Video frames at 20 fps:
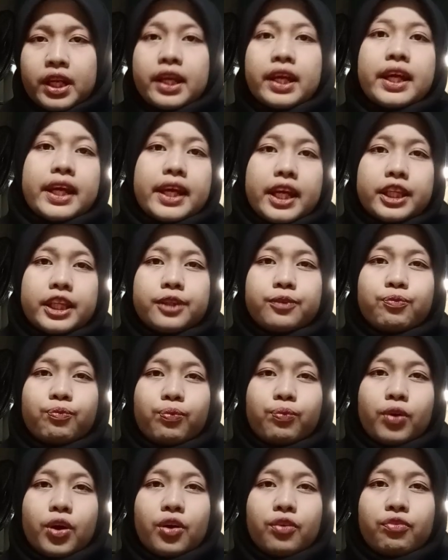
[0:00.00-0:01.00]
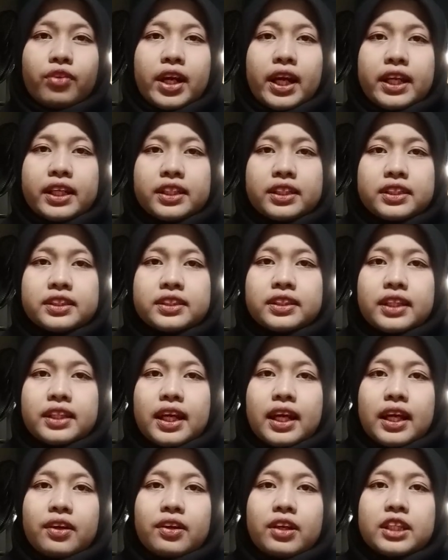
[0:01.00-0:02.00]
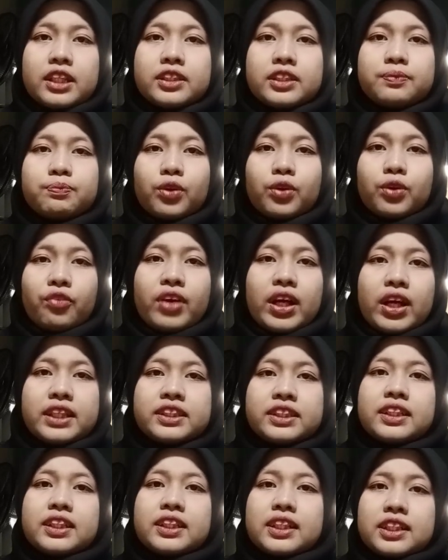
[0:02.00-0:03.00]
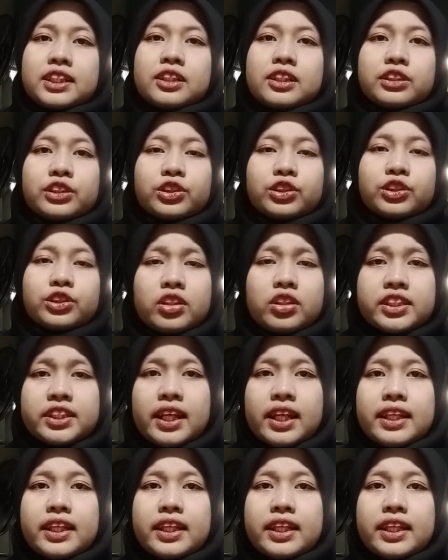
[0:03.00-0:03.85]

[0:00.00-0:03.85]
it provides a socially